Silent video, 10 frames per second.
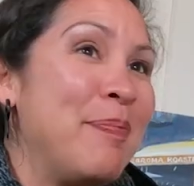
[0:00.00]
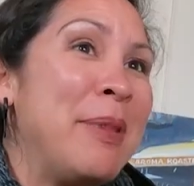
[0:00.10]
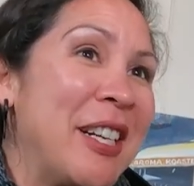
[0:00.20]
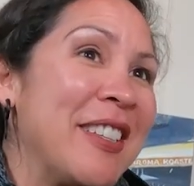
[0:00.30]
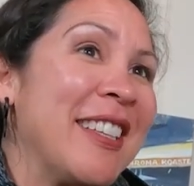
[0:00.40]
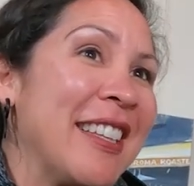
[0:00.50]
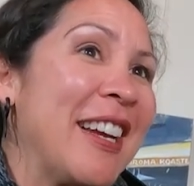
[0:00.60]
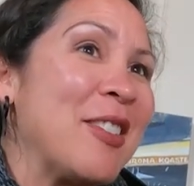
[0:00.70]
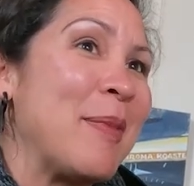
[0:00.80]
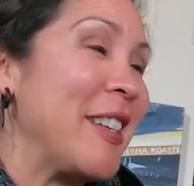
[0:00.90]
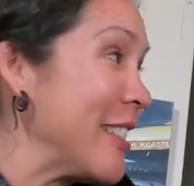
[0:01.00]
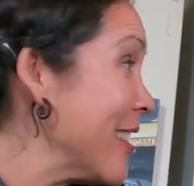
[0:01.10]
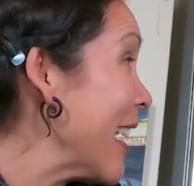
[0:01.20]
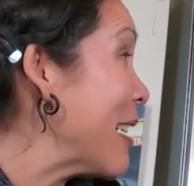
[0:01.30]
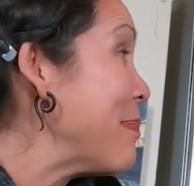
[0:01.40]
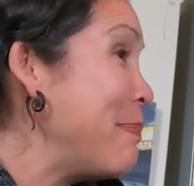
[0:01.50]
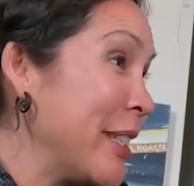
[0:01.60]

bigger than life spiders. It's like a